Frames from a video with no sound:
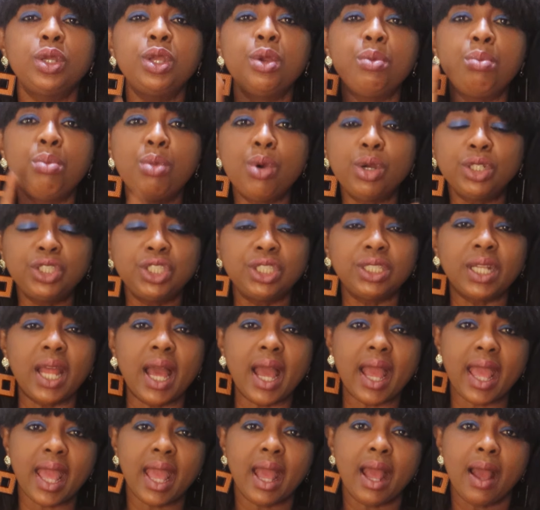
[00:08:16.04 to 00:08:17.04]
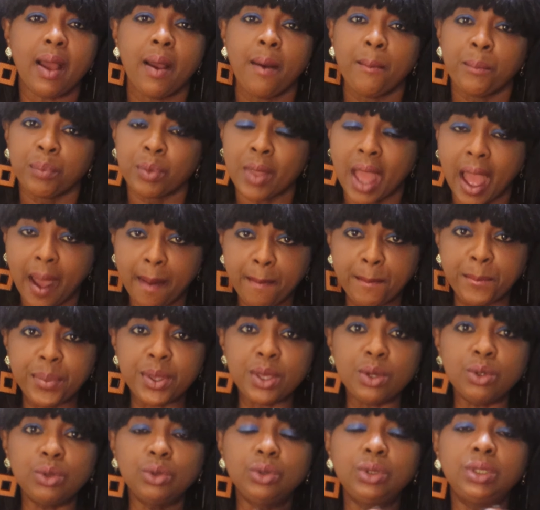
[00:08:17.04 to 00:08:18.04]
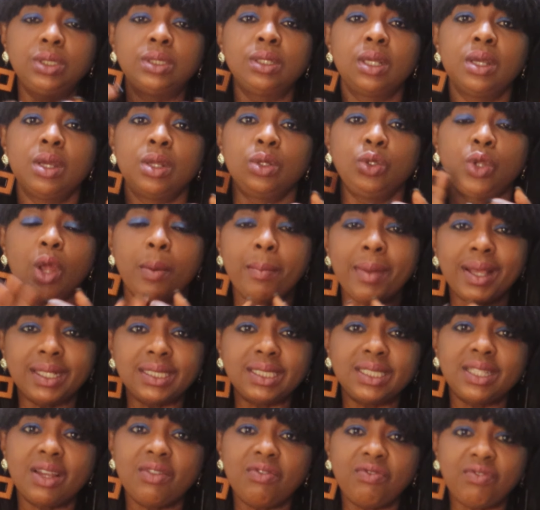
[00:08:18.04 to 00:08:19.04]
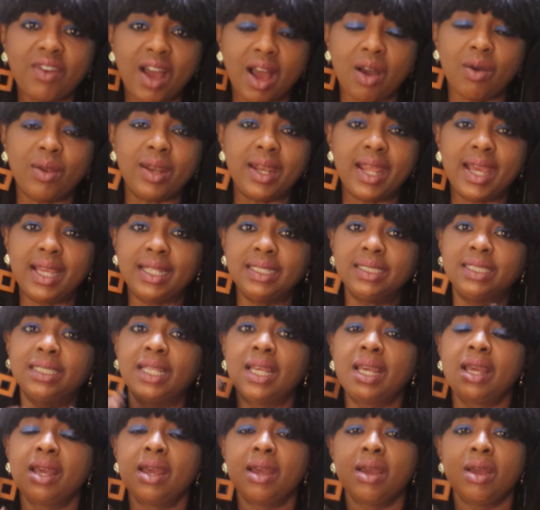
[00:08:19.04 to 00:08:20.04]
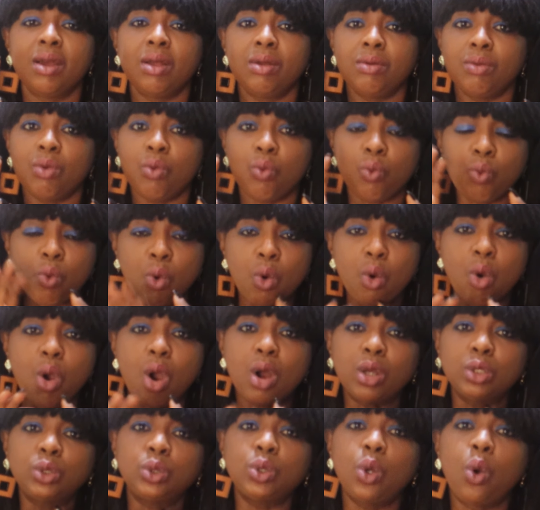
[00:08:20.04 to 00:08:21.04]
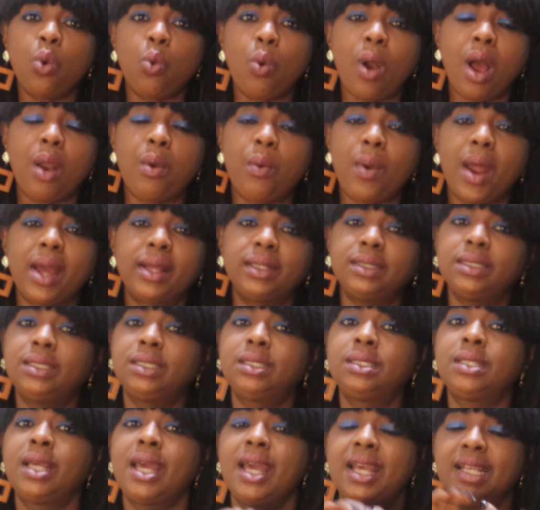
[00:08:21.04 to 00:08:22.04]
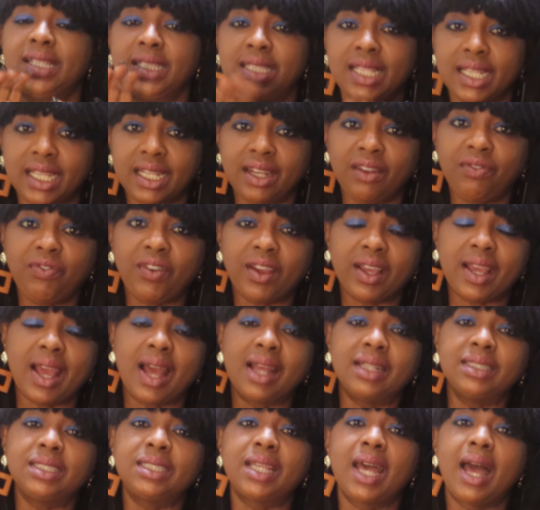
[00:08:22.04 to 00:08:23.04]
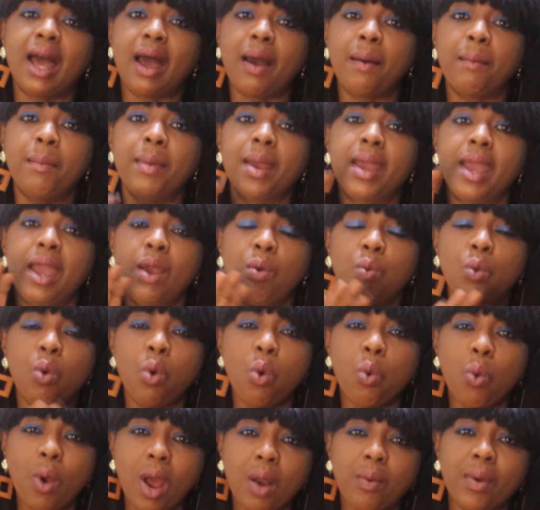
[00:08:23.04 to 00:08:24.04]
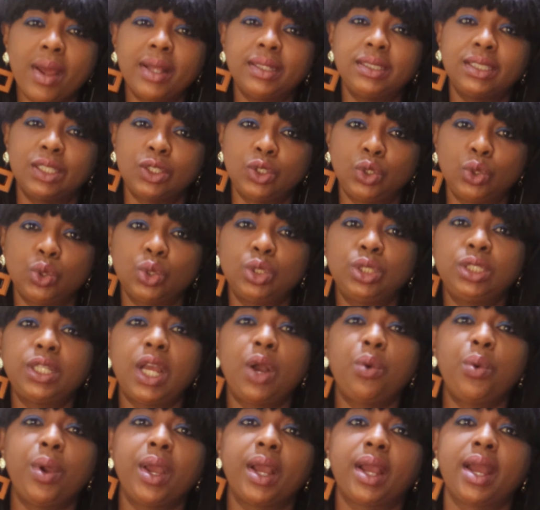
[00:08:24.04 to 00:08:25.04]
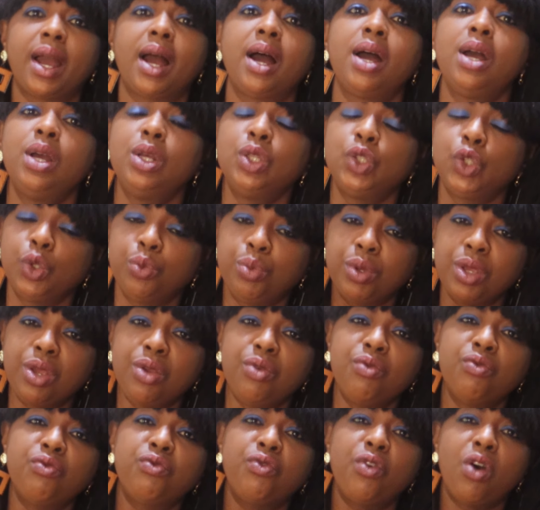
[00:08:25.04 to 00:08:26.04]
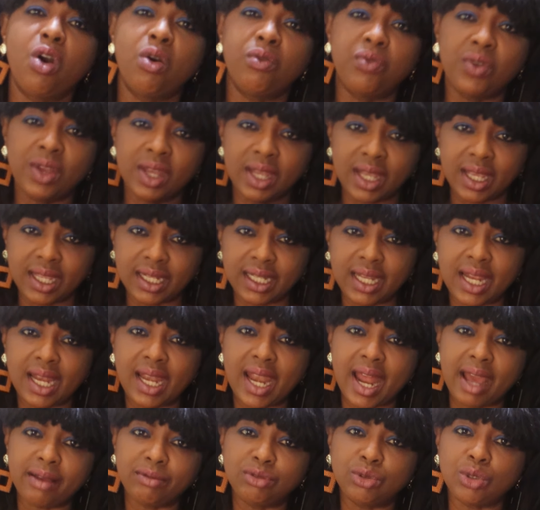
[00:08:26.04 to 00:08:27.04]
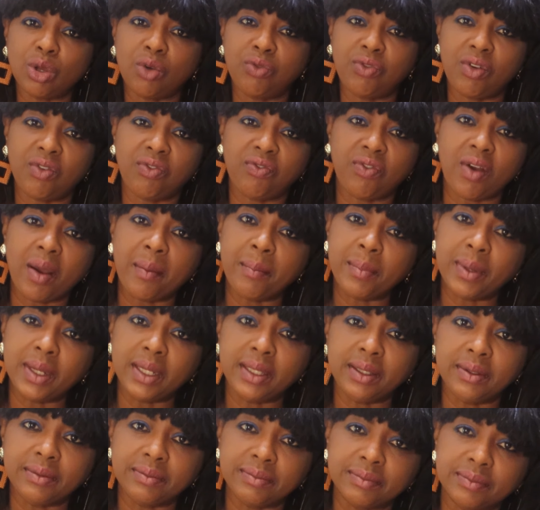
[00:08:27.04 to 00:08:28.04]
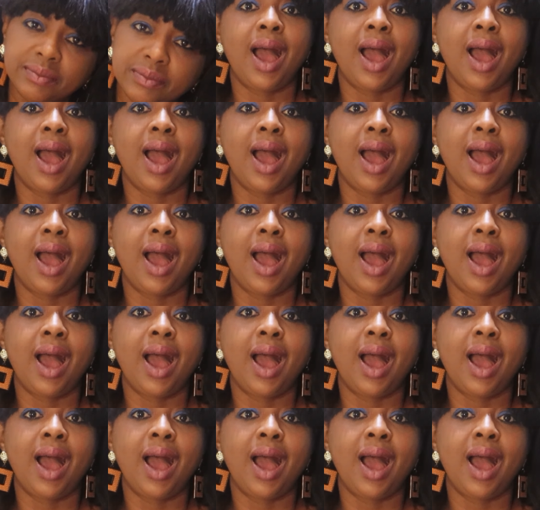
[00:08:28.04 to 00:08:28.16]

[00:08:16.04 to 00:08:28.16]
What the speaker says: emotional abuse, domestic violence will also warrant a significant harm and will warrant a social worker to be involved in the lives of a family.